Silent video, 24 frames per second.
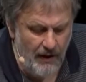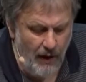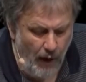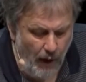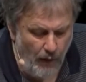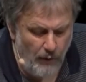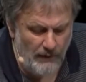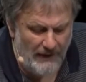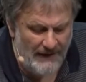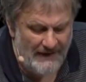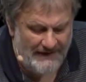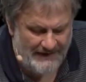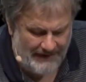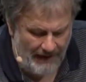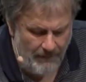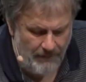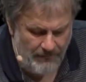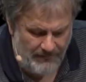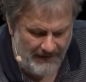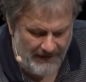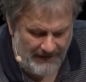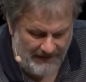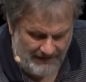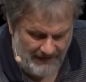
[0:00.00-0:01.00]
only
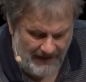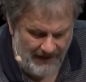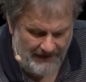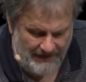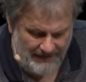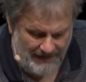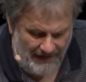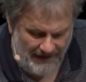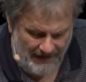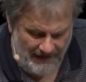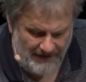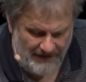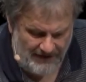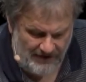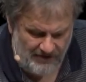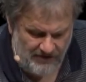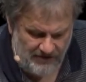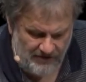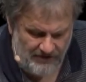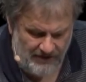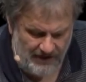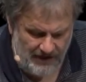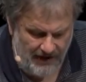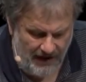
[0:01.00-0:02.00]
something like
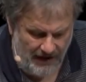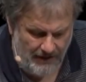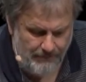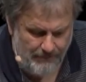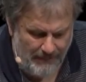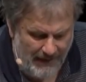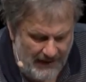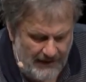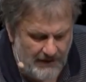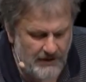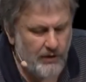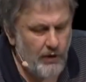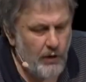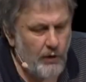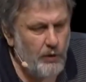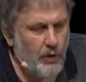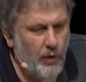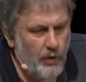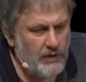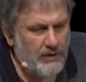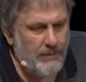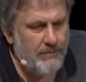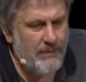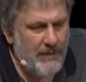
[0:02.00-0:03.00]
religion can make
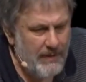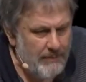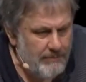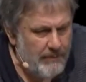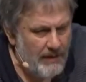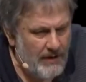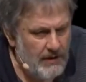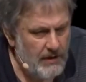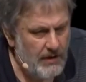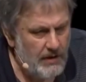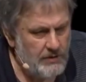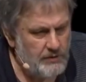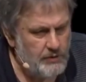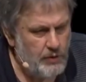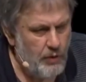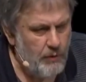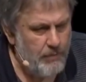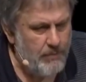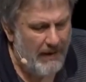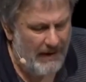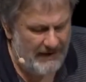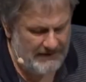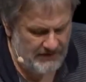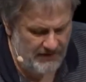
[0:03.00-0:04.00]
good people do
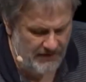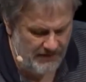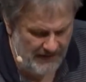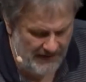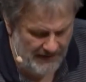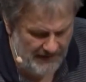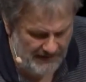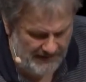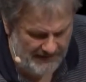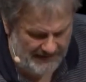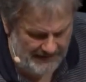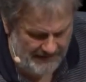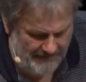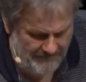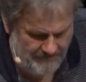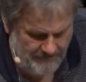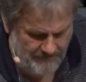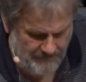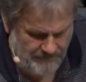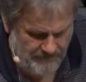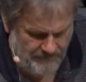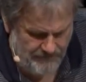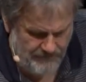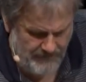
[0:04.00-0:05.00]
bad things.
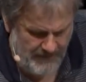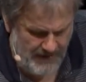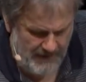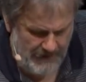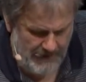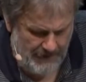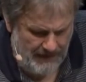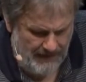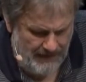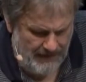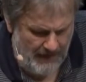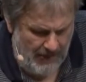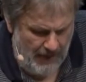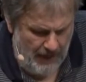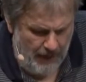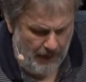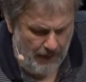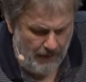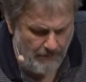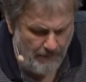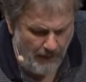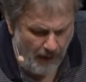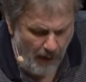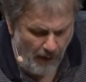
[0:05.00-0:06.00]

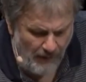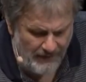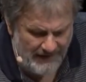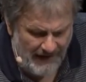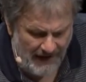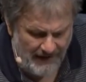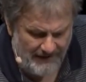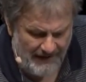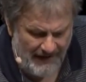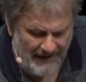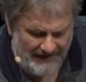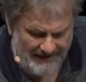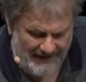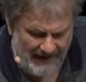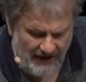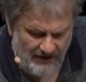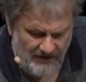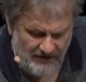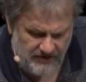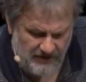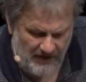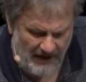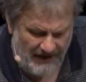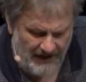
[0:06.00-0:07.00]
More than a
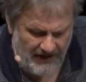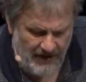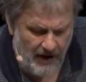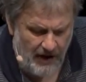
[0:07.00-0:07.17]
century